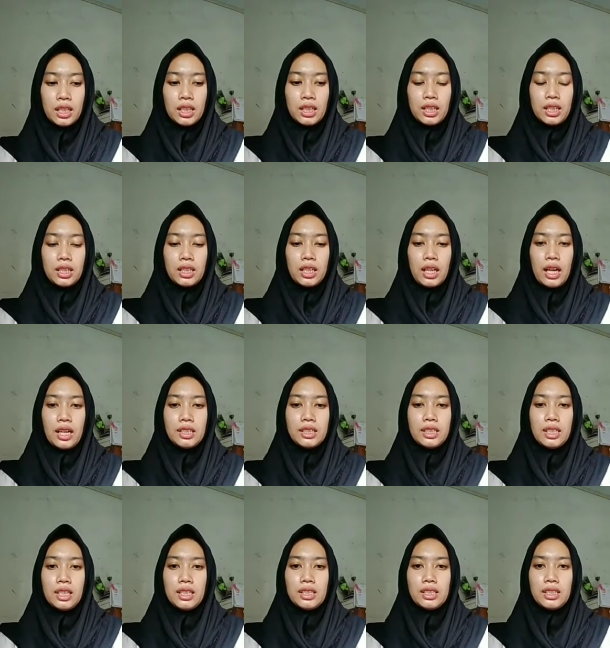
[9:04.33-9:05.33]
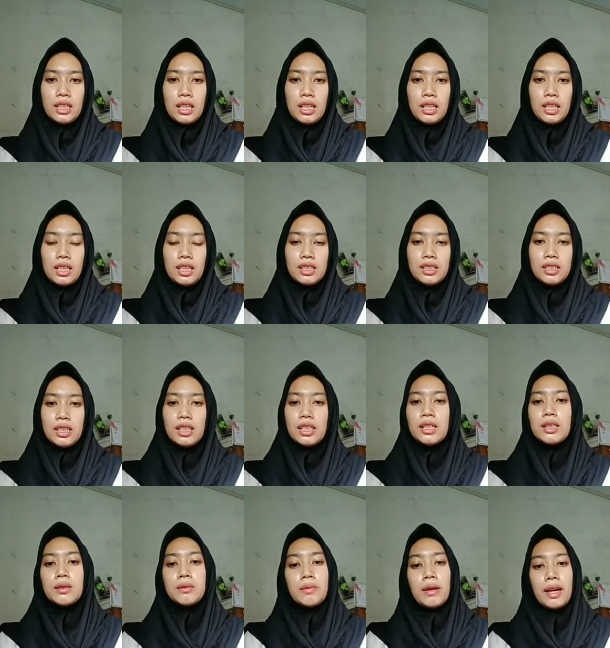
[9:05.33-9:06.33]
I just sit
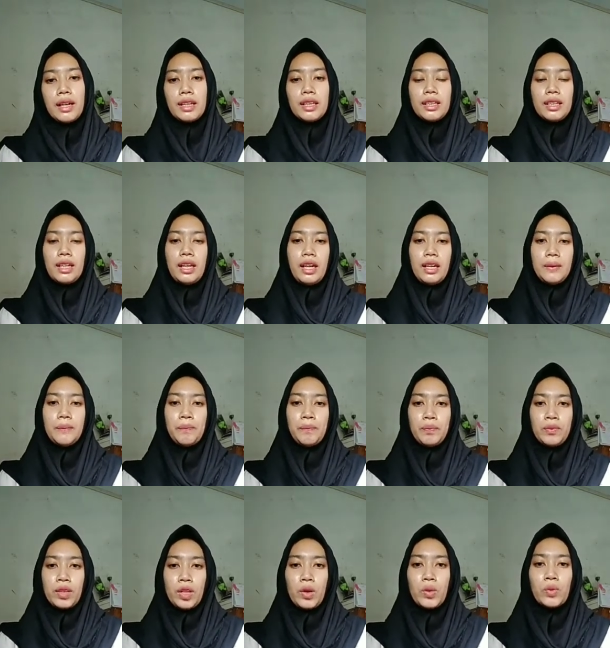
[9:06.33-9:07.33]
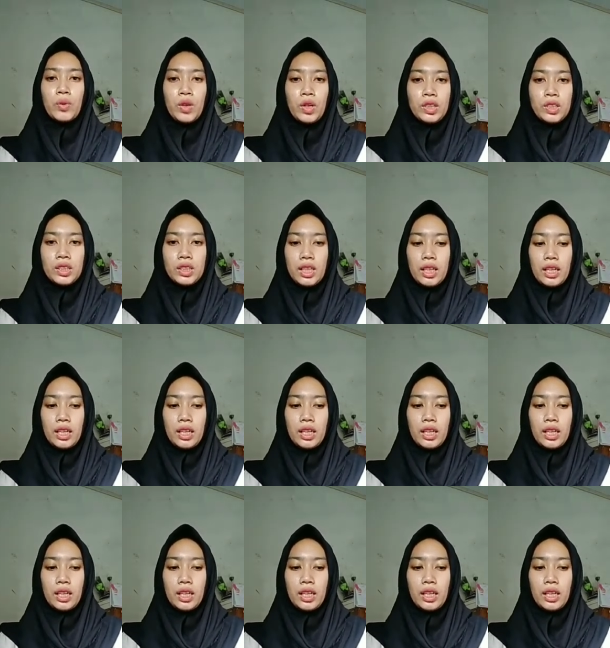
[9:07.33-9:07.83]
on the back and watch,